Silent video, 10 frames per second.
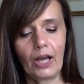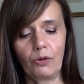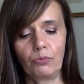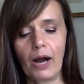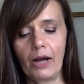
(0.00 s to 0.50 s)

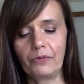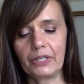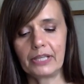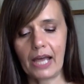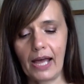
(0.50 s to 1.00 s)
around the
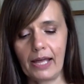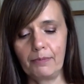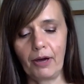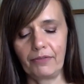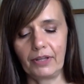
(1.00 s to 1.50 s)
time
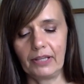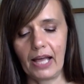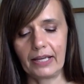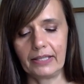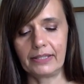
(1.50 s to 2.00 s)
of the
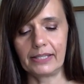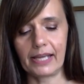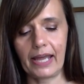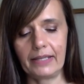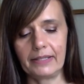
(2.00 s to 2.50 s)
Lion's
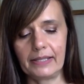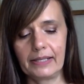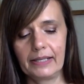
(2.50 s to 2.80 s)
Gate.